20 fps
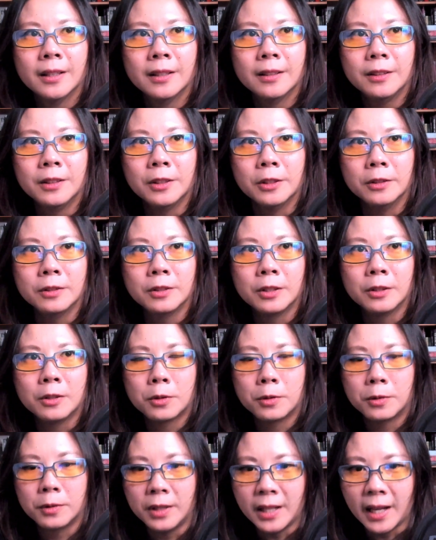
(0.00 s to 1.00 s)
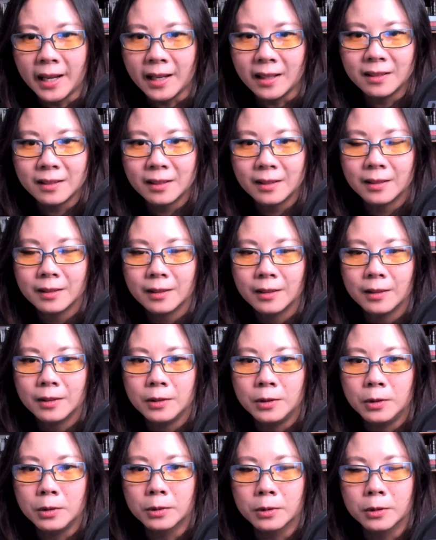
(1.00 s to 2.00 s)
to create
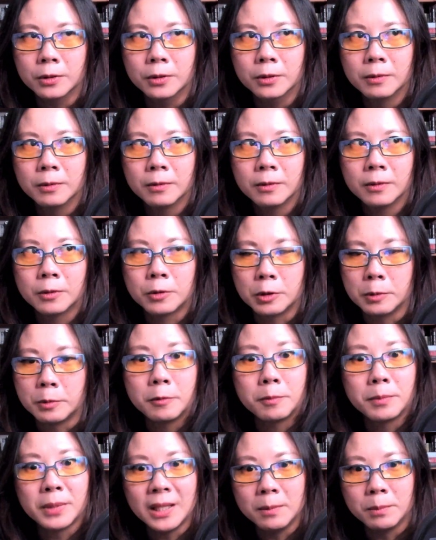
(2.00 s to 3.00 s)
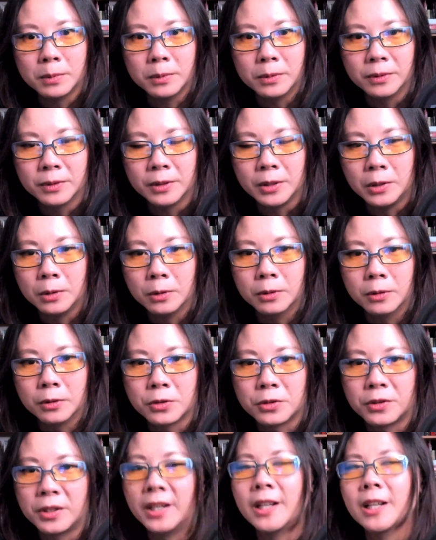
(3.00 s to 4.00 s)
your group of people, your
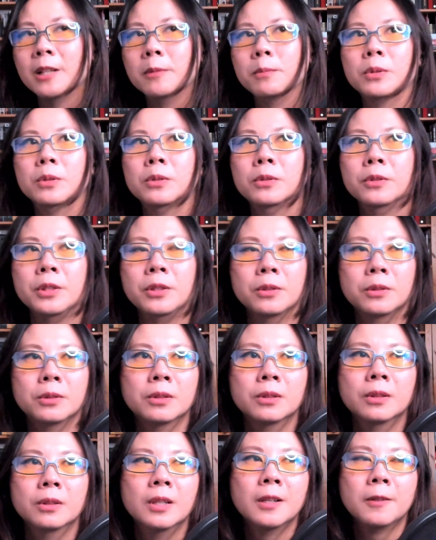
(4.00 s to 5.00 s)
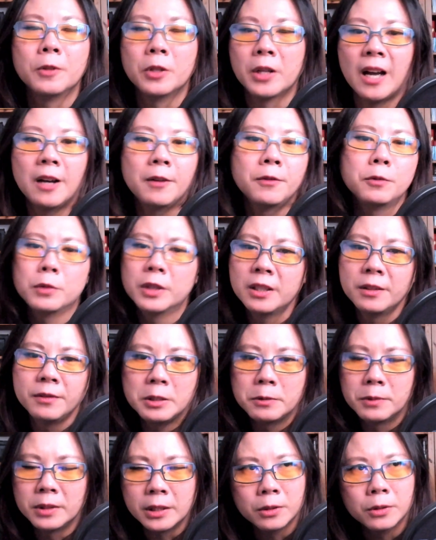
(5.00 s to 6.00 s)
tribe, or your, whatever
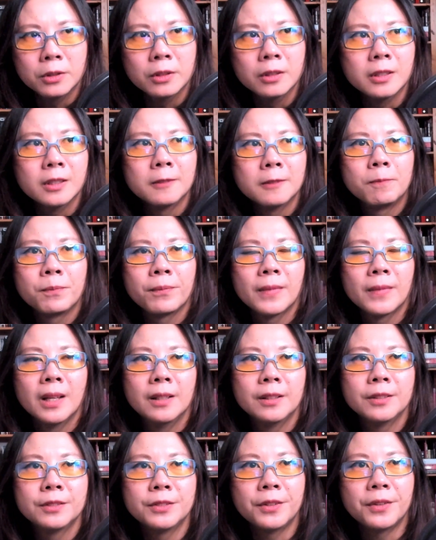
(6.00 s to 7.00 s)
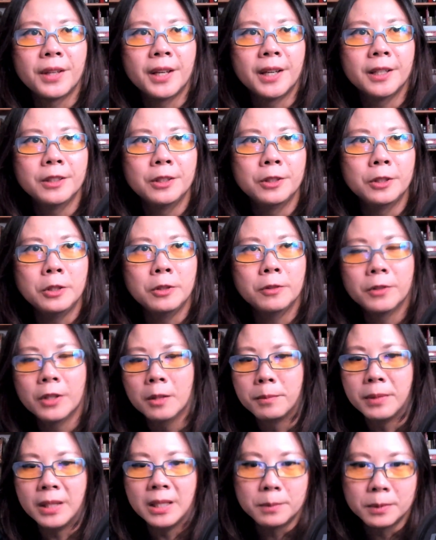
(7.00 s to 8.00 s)
you want to call it, so that, you've
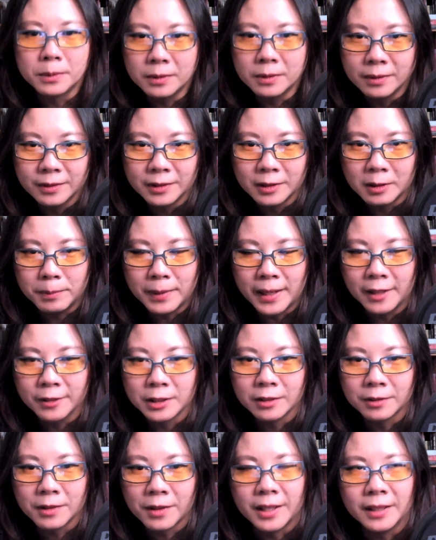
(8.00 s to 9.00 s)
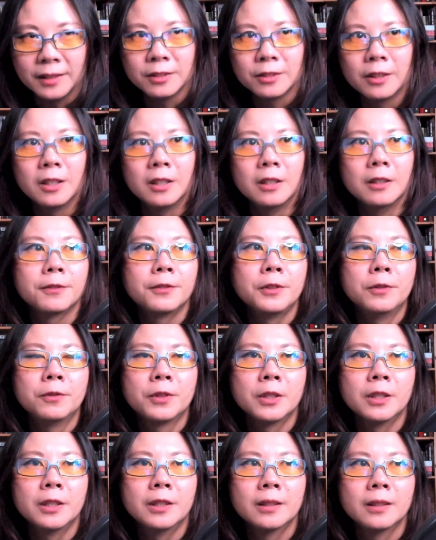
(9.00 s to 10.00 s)
got people to bounce things off. You've
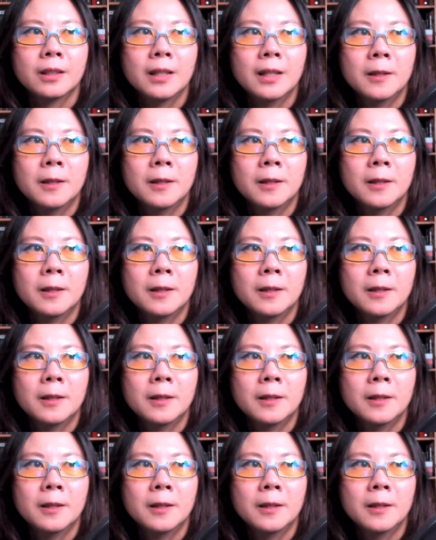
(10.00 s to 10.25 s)
got